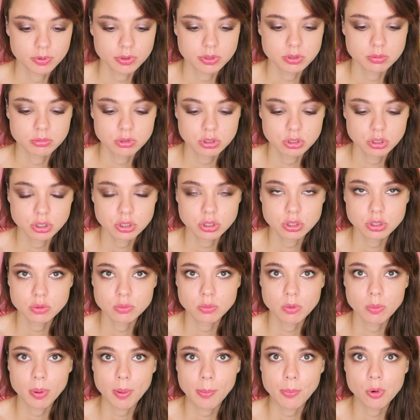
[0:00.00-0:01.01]
Look, he's
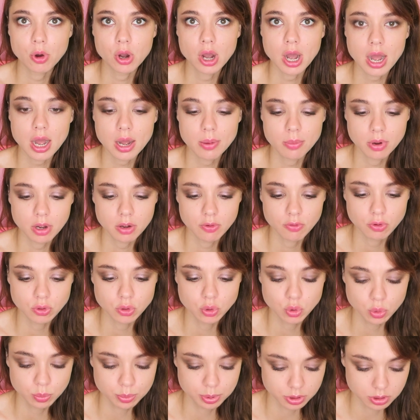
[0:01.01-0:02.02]
just hitting my
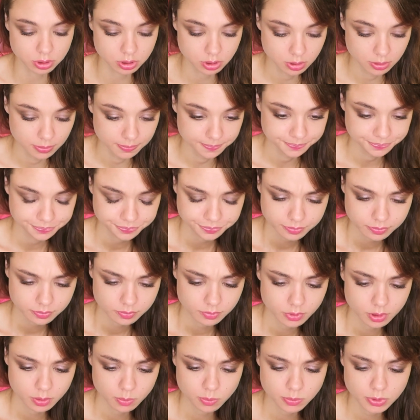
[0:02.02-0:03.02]
parrot.
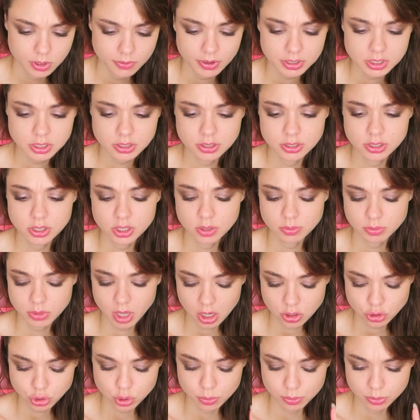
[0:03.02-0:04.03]
How can we
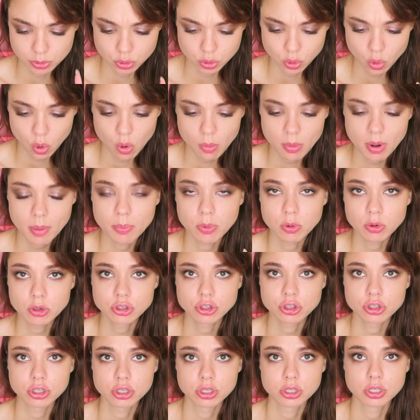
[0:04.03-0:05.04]
make Tom
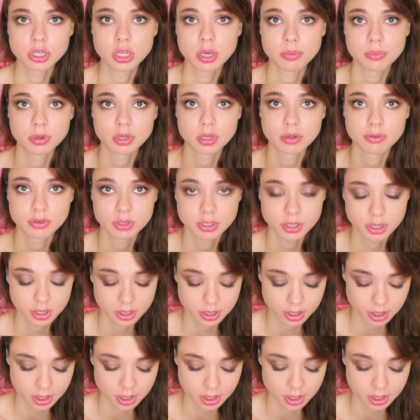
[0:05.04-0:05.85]
stop coming?